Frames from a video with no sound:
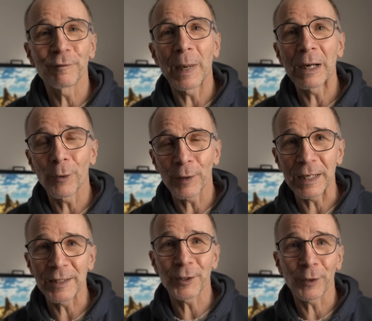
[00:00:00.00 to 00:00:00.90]
of my
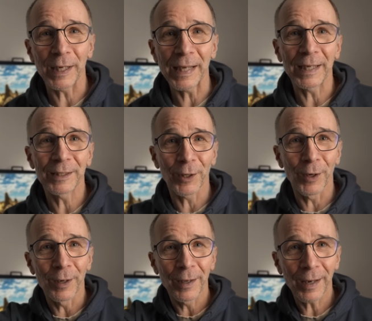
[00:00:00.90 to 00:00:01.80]
audience to click
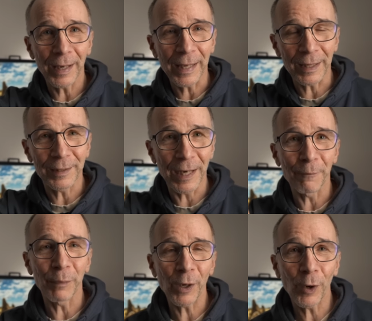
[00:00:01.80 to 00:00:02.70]
the link
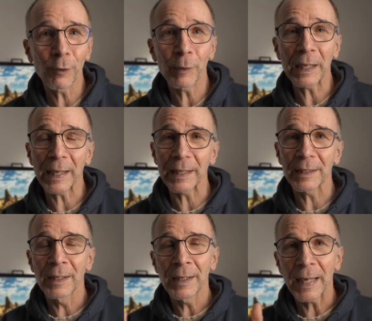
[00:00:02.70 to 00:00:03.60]
down below will get